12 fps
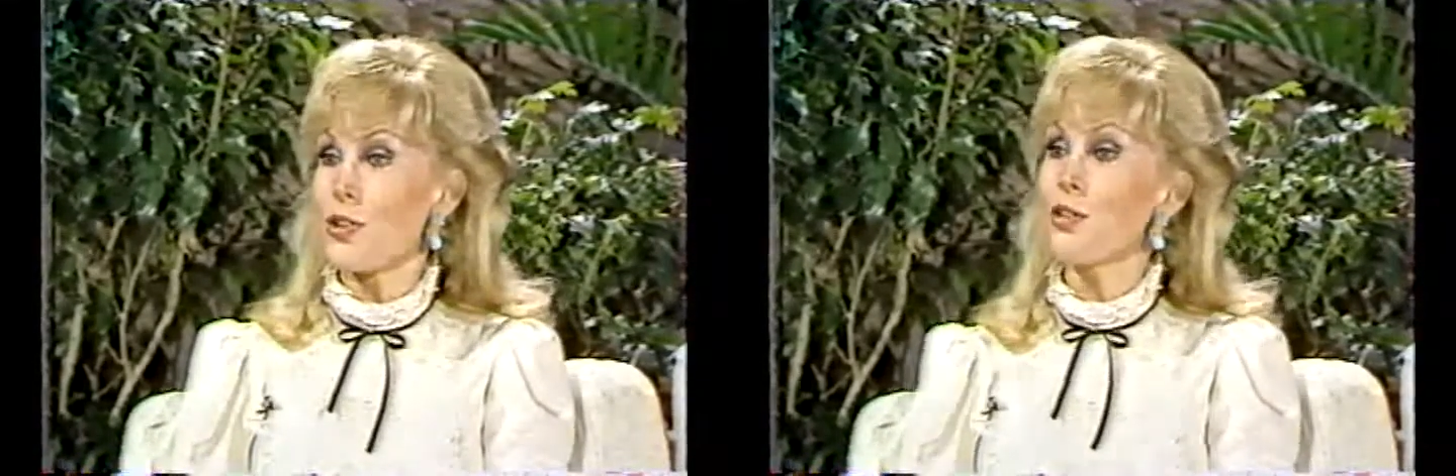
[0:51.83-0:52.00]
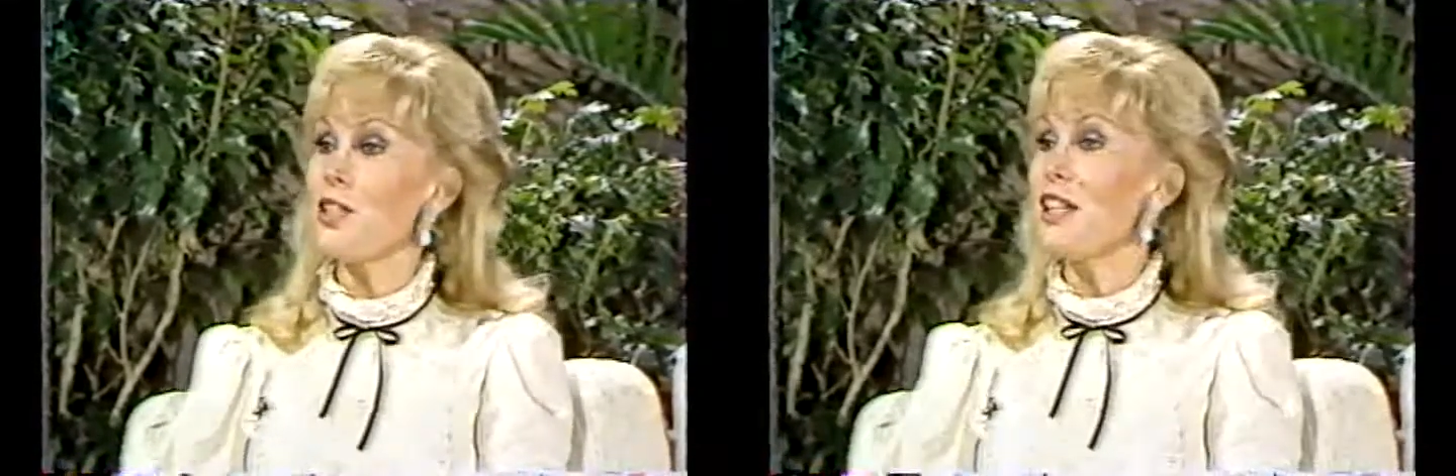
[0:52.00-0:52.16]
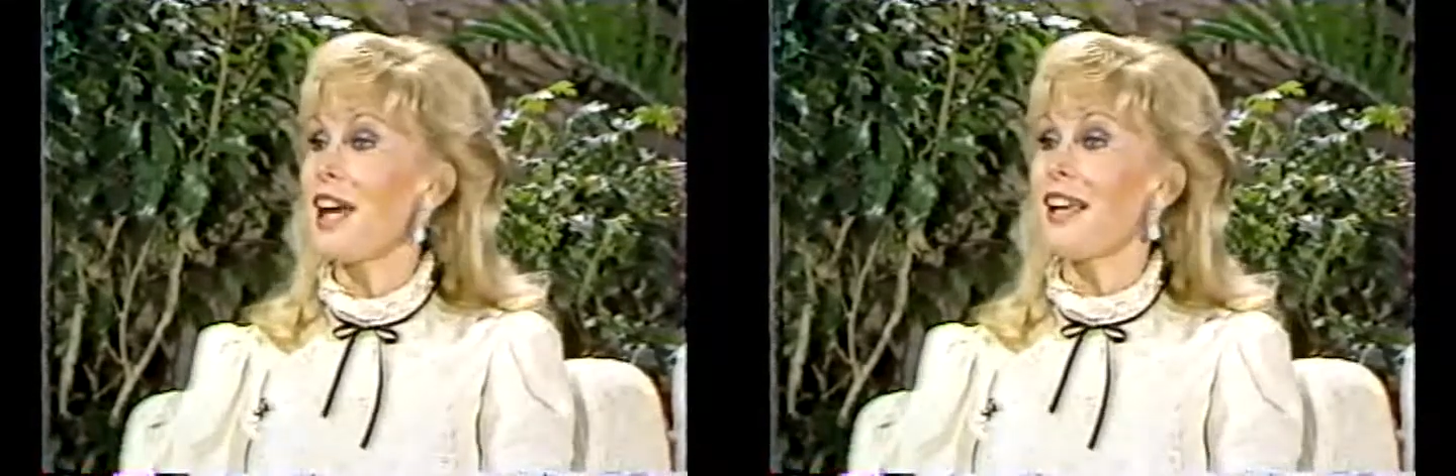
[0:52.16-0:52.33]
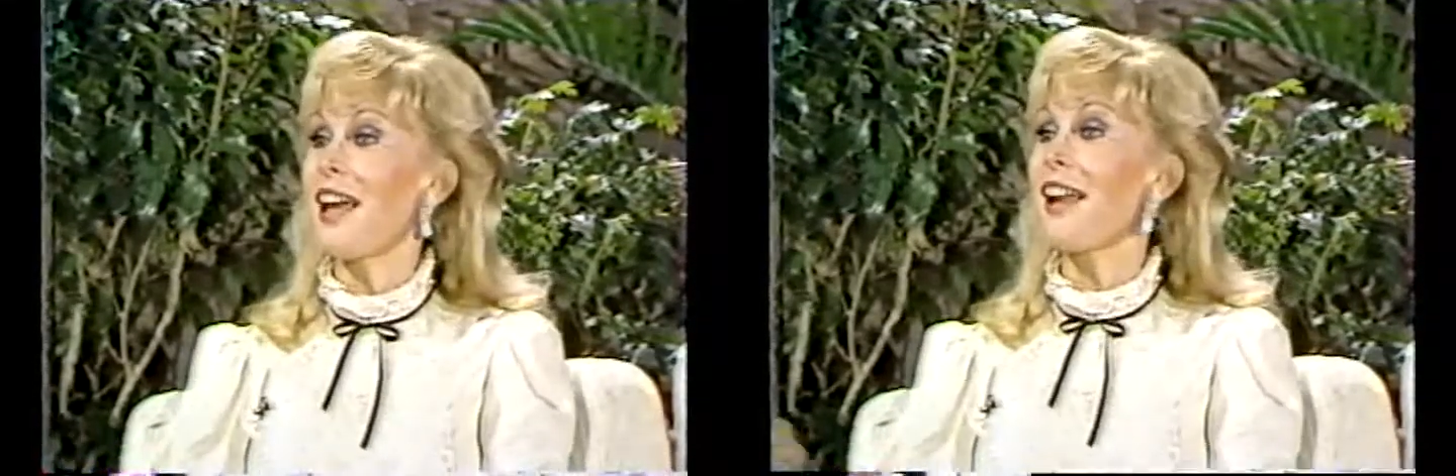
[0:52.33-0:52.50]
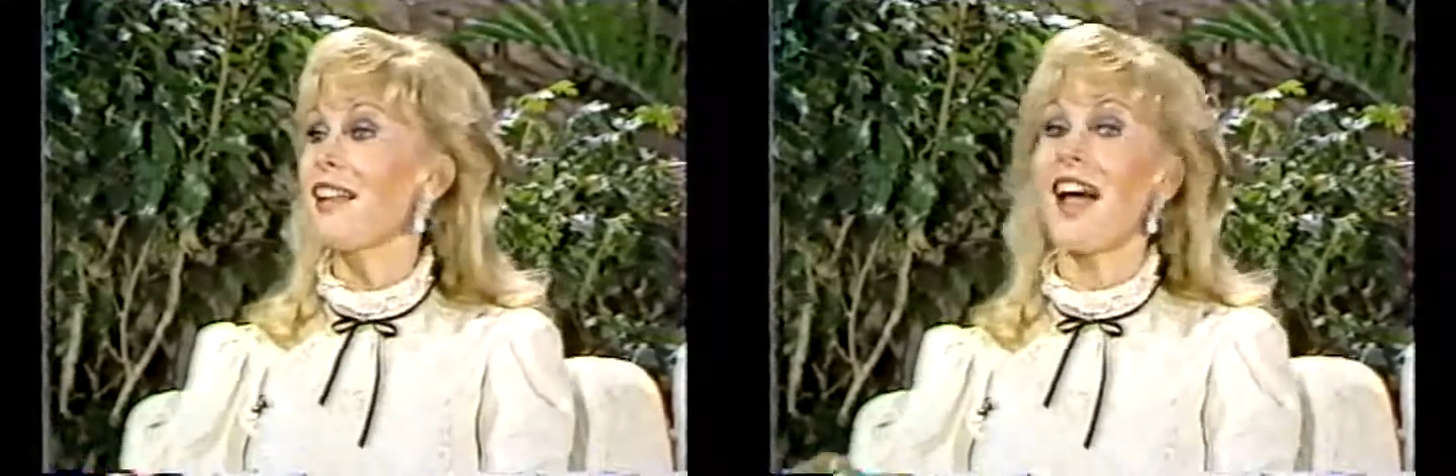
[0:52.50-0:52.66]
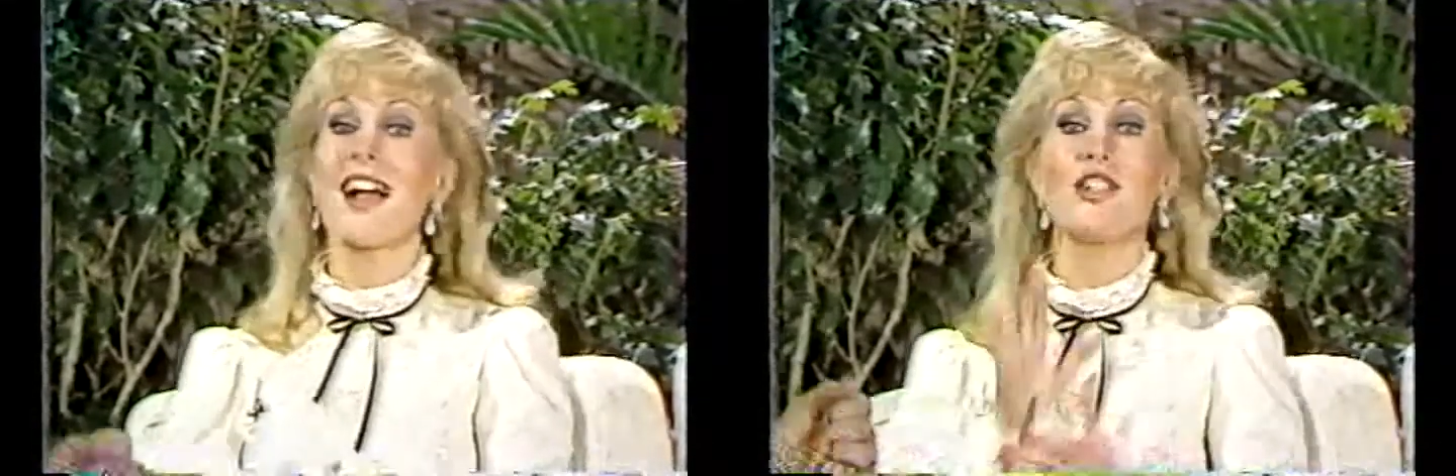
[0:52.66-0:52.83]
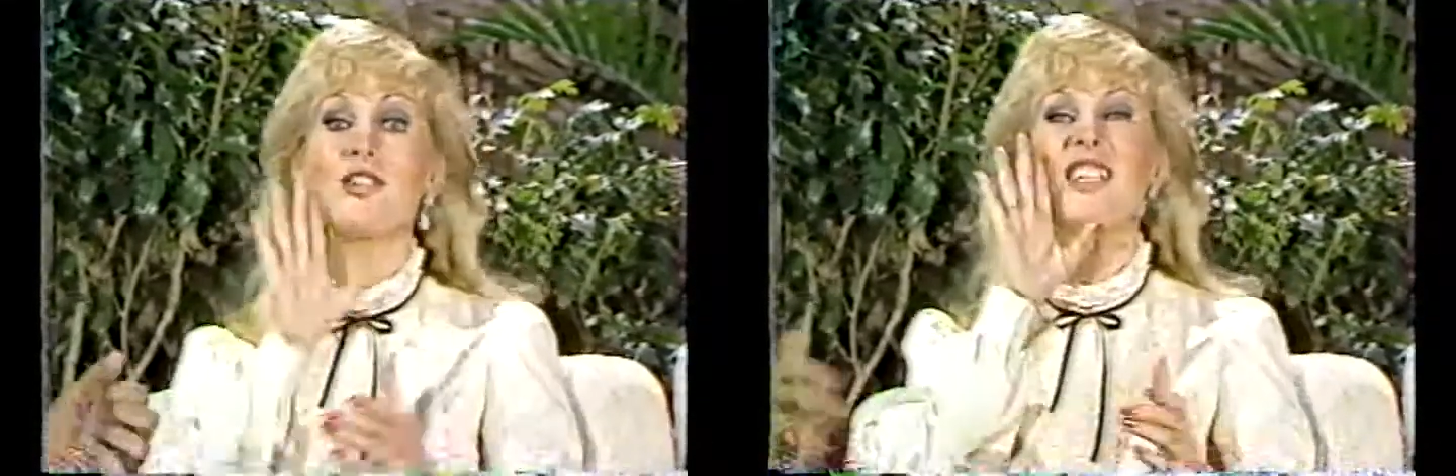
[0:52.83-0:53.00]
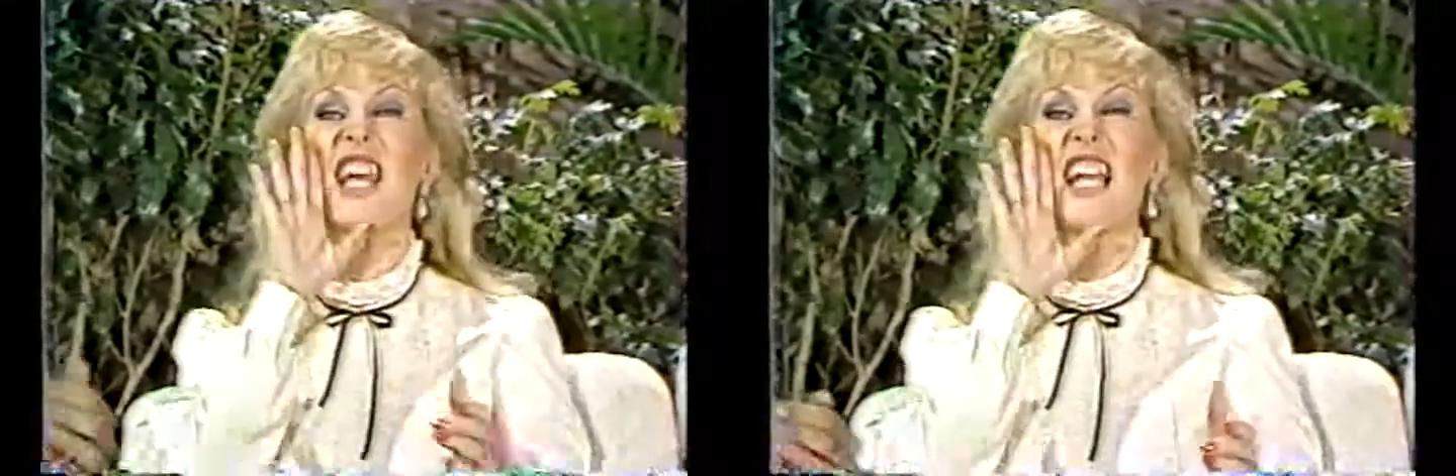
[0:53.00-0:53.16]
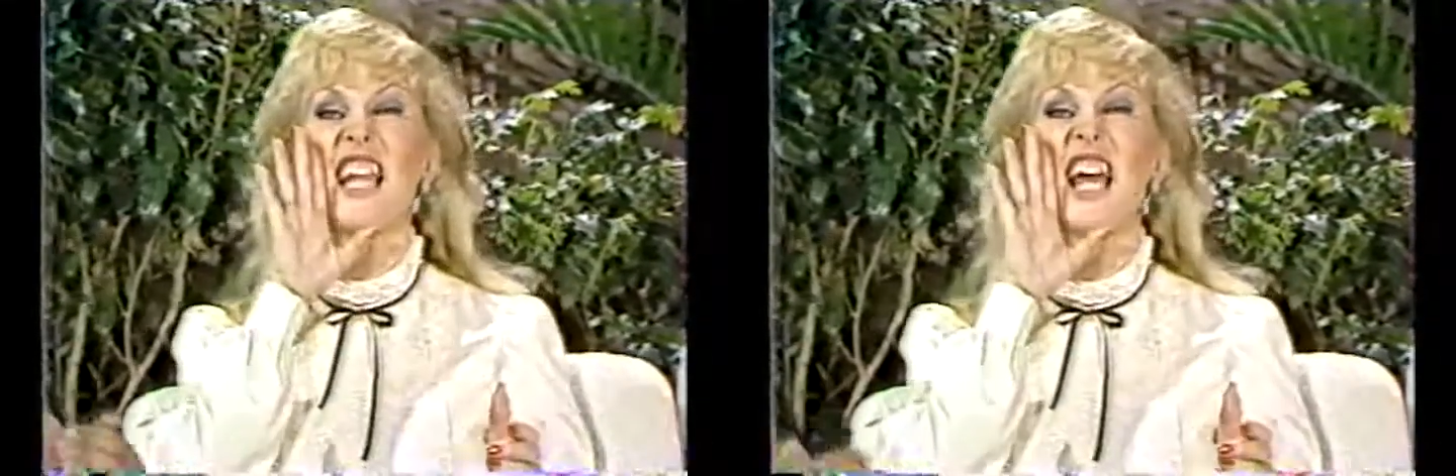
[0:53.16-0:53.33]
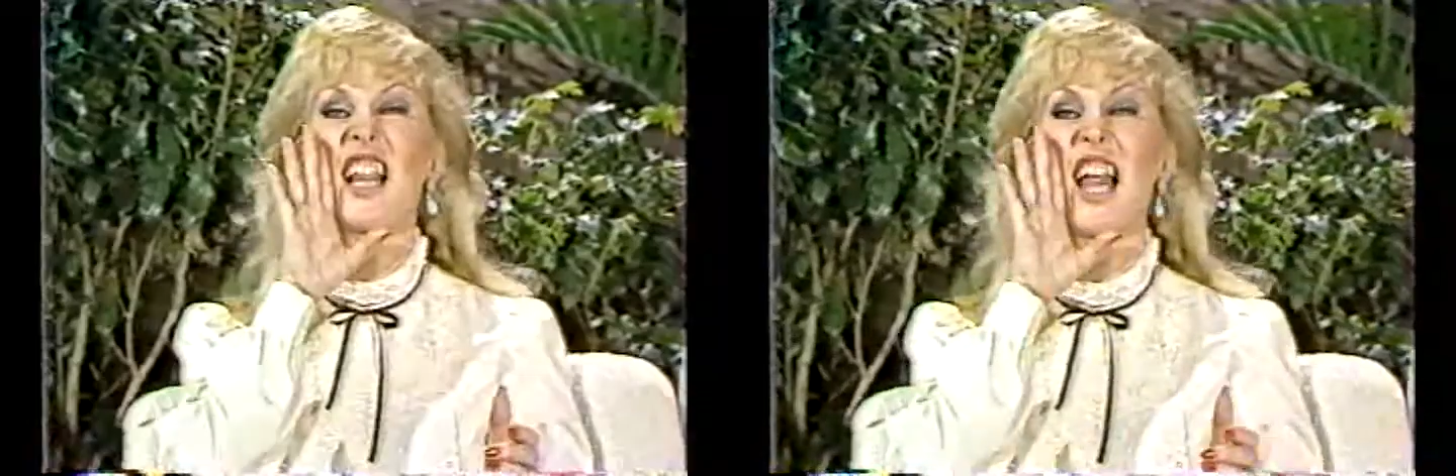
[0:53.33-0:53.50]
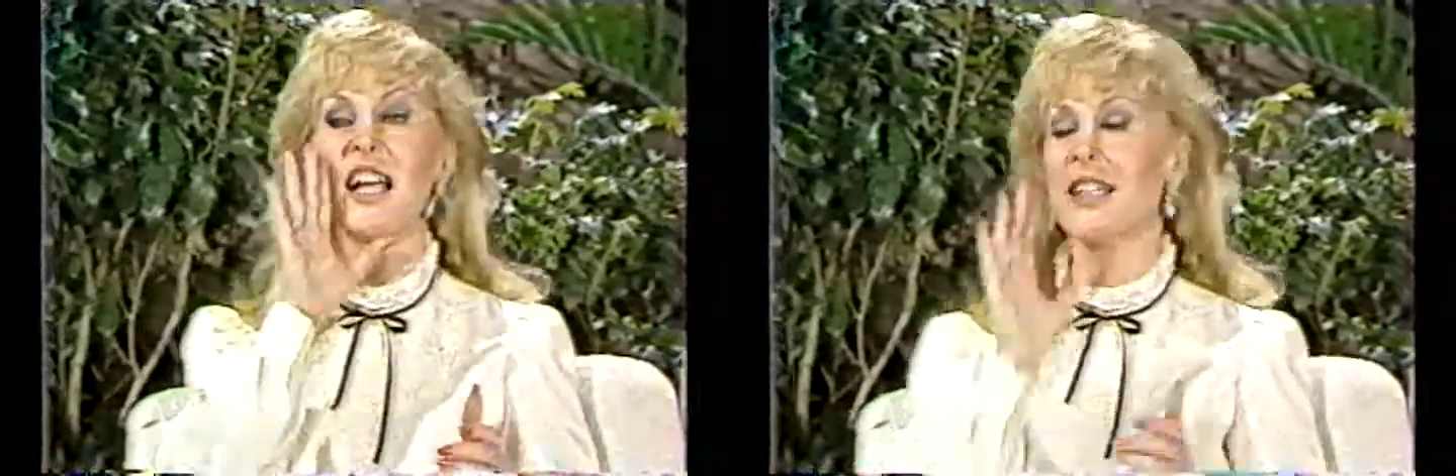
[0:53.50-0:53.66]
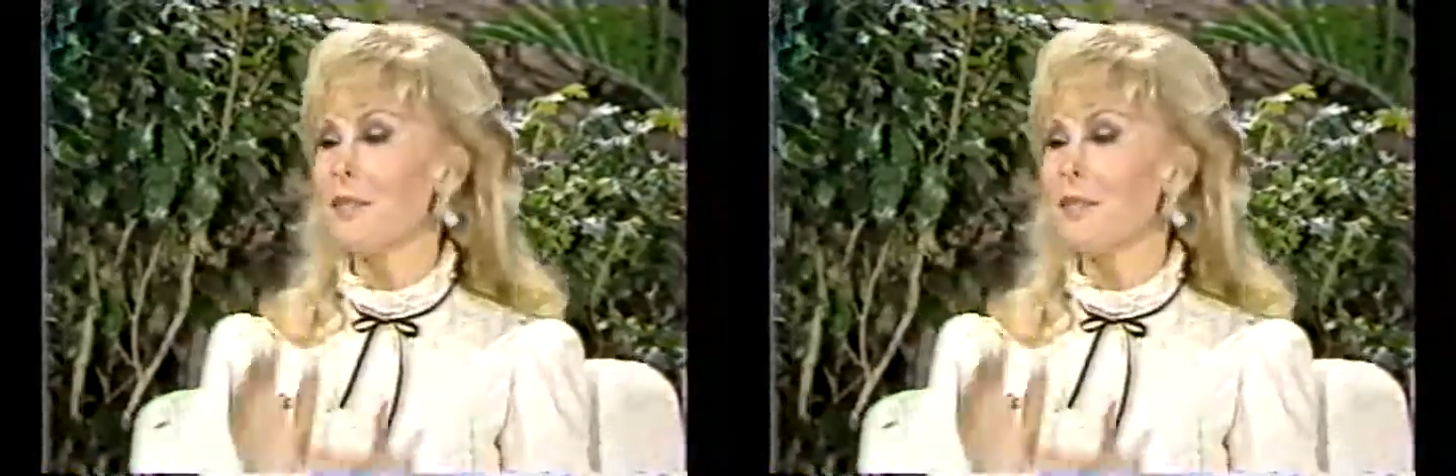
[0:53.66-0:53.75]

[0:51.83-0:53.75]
Tuesday night nine o'clock. Tuesday night nine o'clock.